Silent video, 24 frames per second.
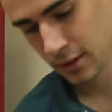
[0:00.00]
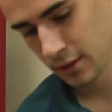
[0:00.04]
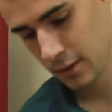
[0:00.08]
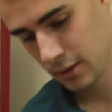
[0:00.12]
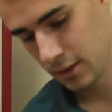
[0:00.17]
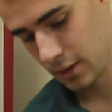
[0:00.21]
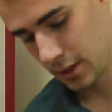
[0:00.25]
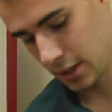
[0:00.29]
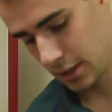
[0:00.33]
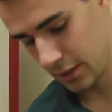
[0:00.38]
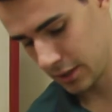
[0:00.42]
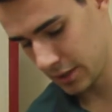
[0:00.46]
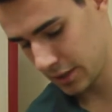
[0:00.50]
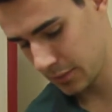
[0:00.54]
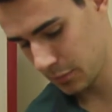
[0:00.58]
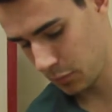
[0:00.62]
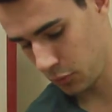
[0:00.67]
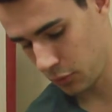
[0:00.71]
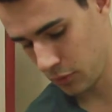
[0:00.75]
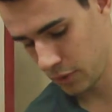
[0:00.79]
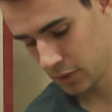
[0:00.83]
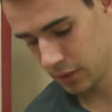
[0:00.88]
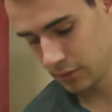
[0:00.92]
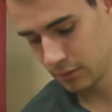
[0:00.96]
Now at this
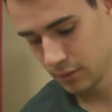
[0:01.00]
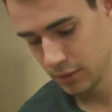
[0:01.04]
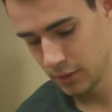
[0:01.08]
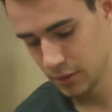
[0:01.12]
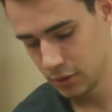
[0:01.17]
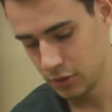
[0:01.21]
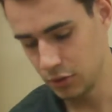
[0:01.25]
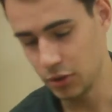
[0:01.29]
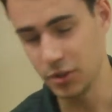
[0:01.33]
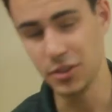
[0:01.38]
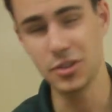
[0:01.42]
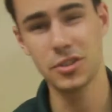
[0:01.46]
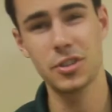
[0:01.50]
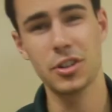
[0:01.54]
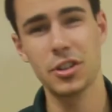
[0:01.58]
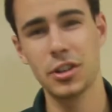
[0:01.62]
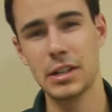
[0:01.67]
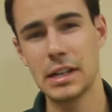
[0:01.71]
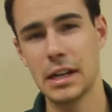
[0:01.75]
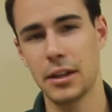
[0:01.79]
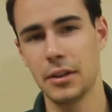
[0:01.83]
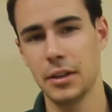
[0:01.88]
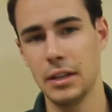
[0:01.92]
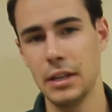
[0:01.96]
point, you can turn
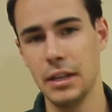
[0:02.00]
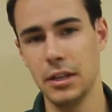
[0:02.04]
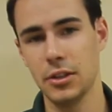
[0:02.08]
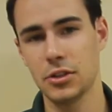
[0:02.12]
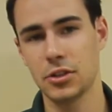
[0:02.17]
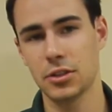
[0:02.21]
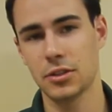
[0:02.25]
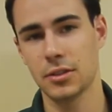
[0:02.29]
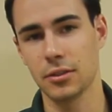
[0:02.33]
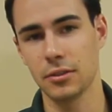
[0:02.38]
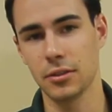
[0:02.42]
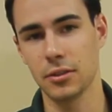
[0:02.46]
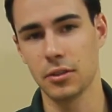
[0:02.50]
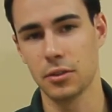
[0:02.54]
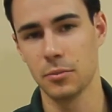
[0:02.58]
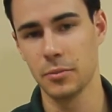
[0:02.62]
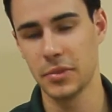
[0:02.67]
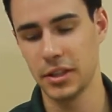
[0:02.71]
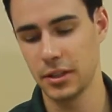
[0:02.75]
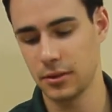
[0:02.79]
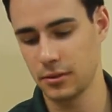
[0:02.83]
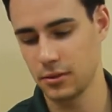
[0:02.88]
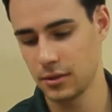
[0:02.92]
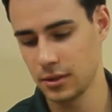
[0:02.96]
down the heat just a little
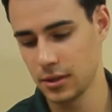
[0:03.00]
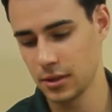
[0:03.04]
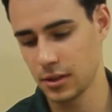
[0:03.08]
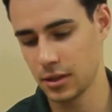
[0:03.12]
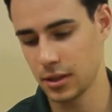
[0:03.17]
bit.